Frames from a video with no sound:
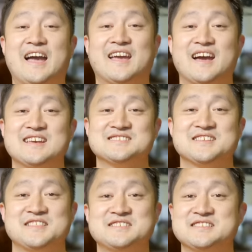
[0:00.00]
Hi guys,
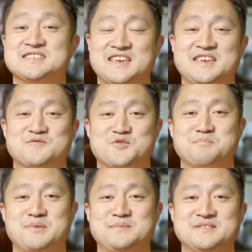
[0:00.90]
this is Keith
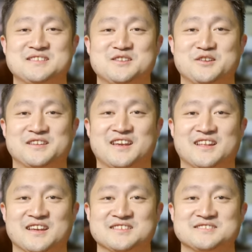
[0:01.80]
from BBC Learning
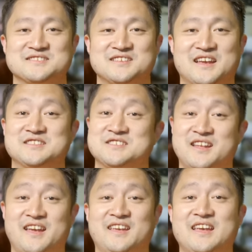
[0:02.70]
English. And
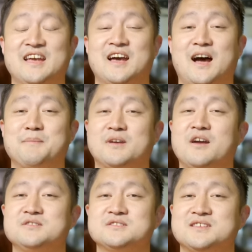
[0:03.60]
today, I'm
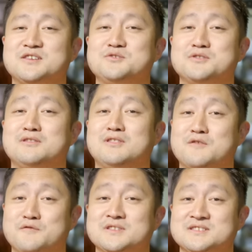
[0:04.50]
going to tell you the
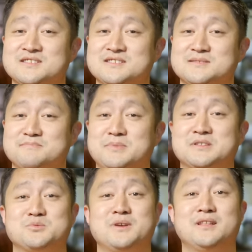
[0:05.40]
differences
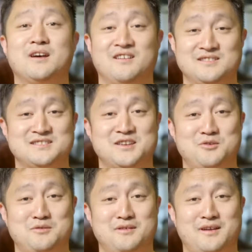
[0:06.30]
between
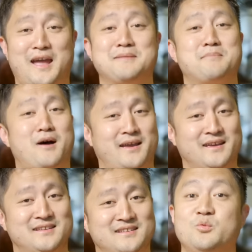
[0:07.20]
until and by.
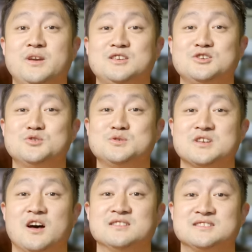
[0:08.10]
We use
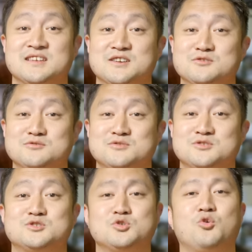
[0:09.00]
until
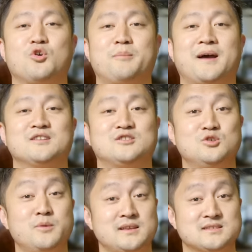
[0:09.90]
to talk about
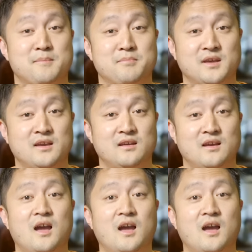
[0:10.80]
doing something